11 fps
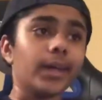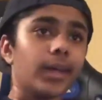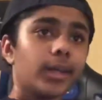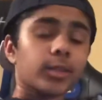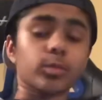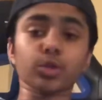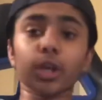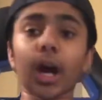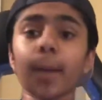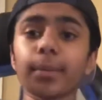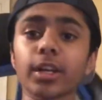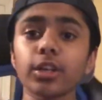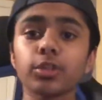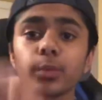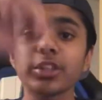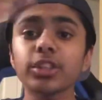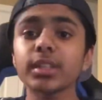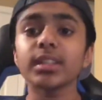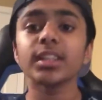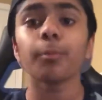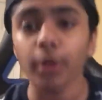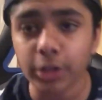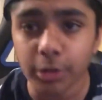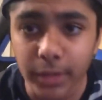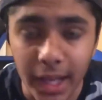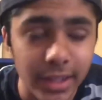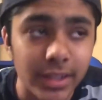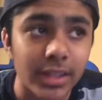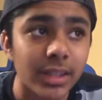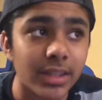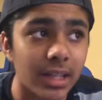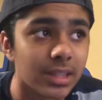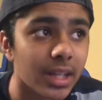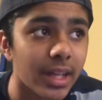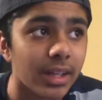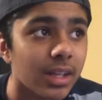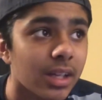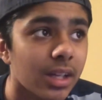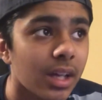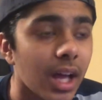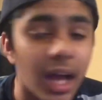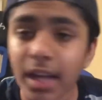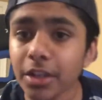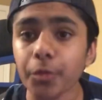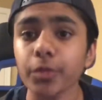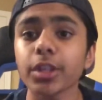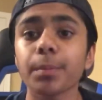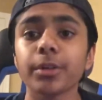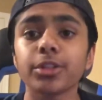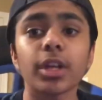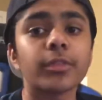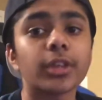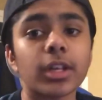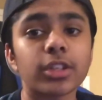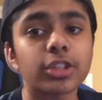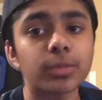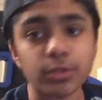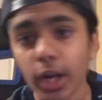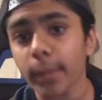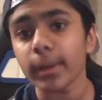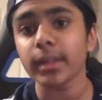subscribe because we just hit 7.2k yesterday, and I really appreciate if you guys could subscribe and